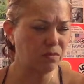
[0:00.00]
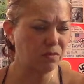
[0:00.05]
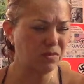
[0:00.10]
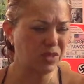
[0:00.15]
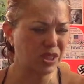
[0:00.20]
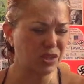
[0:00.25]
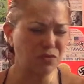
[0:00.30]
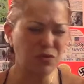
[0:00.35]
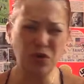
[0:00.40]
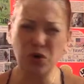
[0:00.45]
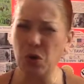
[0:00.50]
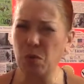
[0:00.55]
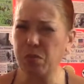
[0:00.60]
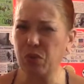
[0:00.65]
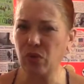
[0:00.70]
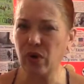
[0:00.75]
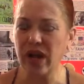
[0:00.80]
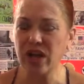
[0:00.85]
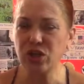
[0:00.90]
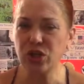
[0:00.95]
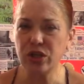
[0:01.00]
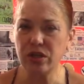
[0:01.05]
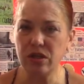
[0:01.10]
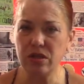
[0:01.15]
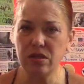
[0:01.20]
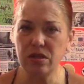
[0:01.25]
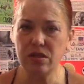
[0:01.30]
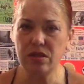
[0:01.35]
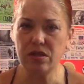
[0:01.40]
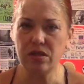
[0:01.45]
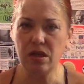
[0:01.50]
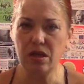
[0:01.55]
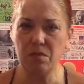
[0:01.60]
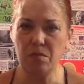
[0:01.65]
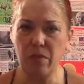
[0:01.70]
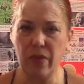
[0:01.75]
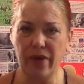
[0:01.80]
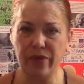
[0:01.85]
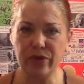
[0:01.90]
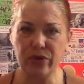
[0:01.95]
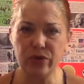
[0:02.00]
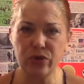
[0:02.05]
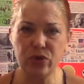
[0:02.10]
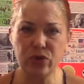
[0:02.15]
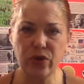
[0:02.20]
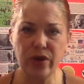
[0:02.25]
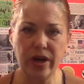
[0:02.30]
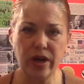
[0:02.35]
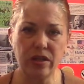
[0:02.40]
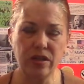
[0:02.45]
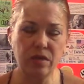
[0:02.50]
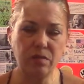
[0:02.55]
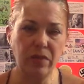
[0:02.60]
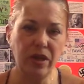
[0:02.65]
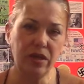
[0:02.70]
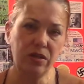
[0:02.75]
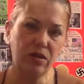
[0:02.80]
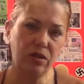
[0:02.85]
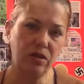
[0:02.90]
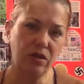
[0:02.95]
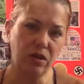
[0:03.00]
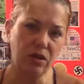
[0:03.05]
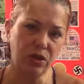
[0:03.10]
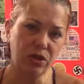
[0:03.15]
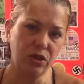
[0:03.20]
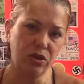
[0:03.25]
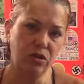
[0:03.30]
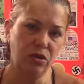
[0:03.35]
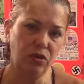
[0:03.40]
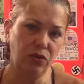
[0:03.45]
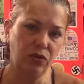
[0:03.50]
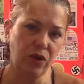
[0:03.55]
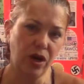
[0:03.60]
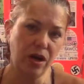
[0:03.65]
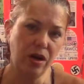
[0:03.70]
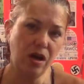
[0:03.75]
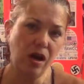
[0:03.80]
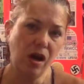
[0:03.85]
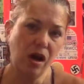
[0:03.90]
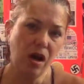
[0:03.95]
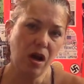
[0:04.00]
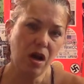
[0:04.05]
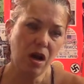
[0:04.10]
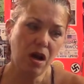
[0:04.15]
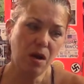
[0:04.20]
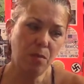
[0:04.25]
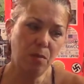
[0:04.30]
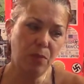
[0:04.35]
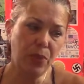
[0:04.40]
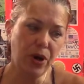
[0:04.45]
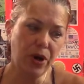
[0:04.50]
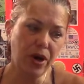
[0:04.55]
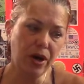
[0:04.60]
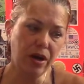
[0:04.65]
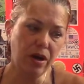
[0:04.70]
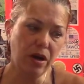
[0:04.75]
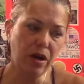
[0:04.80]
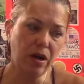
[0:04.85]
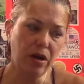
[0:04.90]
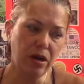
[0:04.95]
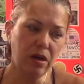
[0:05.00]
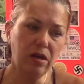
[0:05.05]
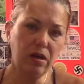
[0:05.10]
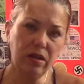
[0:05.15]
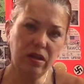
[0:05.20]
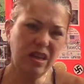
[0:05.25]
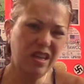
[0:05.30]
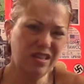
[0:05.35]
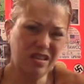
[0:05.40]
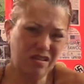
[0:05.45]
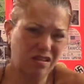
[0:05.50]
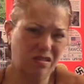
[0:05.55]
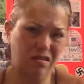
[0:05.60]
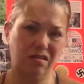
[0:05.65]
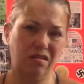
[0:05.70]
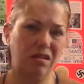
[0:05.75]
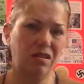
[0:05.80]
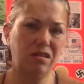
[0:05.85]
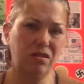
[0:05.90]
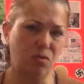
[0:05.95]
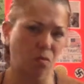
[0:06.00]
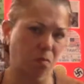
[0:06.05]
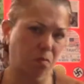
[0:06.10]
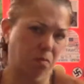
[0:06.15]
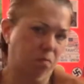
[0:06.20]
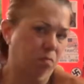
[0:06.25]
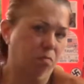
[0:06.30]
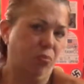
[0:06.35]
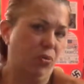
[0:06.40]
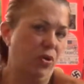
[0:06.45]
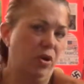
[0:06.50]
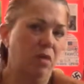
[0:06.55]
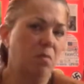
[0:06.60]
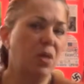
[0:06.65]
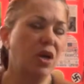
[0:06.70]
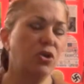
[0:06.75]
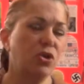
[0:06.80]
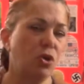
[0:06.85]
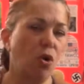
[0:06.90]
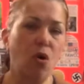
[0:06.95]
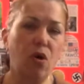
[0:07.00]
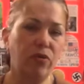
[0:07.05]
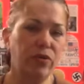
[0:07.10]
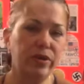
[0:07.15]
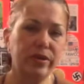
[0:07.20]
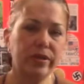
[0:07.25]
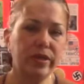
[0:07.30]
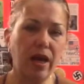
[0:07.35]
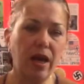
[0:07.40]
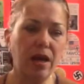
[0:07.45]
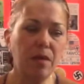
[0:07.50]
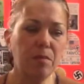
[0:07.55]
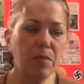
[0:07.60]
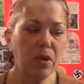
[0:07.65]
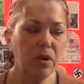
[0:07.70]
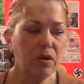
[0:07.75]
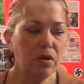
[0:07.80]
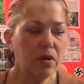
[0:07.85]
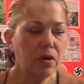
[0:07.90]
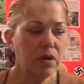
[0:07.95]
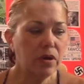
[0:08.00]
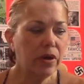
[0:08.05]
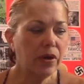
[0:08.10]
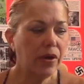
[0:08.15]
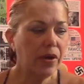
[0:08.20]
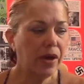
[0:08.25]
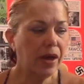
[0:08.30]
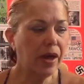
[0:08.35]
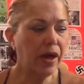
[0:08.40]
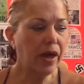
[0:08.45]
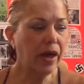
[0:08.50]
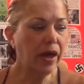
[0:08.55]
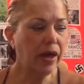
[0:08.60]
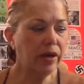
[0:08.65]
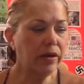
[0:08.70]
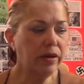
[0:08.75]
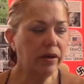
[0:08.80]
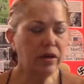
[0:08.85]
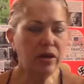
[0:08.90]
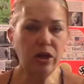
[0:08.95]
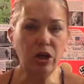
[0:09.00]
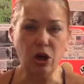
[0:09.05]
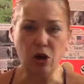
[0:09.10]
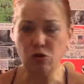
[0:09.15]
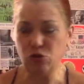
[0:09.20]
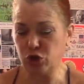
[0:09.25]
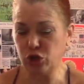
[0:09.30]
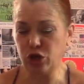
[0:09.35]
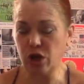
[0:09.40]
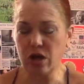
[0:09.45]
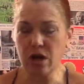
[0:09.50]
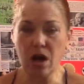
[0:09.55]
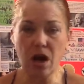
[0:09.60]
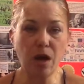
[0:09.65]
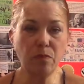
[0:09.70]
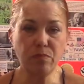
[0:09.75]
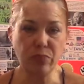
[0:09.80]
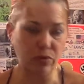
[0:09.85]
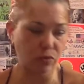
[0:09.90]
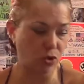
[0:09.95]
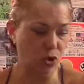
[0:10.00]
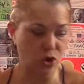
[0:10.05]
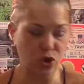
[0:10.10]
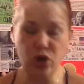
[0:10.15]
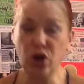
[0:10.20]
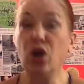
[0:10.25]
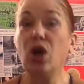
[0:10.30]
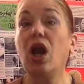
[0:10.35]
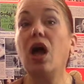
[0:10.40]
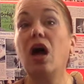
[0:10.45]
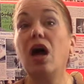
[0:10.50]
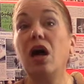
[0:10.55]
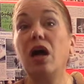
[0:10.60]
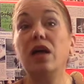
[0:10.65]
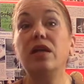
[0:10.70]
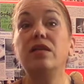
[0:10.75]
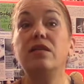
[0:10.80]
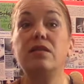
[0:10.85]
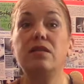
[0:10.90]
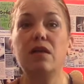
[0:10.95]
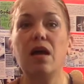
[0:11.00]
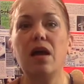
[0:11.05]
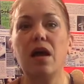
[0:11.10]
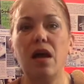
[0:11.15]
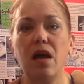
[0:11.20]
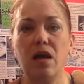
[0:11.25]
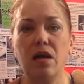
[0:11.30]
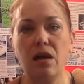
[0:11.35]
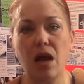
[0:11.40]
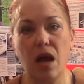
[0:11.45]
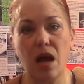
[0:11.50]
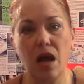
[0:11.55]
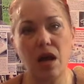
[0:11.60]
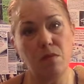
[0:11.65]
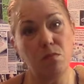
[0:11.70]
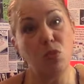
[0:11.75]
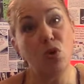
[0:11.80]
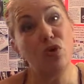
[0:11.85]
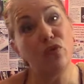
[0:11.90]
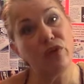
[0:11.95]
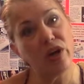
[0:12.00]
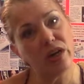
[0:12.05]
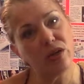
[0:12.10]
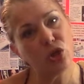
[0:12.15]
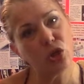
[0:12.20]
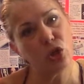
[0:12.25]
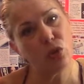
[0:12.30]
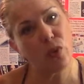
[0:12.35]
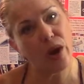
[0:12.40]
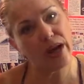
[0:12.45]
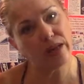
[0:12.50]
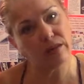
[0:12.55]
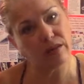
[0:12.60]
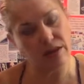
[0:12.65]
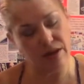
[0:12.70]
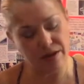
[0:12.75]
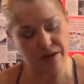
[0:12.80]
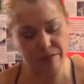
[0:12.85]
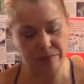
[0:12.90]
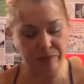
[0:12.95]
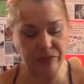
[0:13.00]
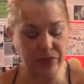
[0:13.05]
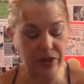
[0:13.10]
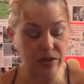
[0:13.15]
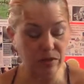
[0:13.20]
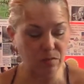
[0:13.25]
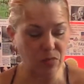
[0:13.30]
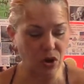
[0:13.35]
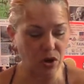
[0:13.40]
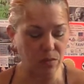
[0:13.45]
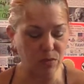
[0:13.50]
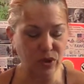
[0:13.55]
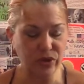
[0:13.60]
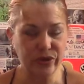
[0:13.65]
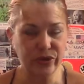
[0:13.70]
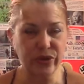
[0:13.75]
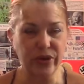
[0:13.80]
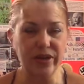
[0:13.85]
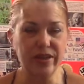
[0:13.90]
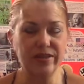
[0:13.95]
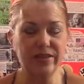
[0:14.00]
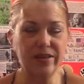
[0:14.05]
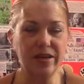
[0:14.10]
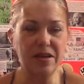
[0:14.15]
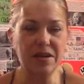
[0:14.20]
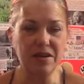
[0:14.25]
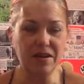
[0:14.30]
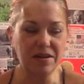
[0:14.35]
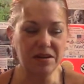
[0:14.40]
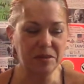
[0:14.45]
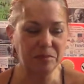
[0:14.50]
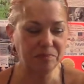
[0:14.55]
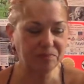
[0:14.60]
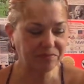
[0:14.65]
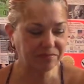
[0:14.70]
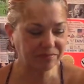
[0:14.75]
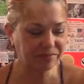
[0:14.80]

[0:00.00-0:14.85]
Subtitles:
different oppressions that mothers transmit to their children, but it's pretty much all the same. And, you know, shut up, learn your lines, and move as directed, as Barbara Streisand,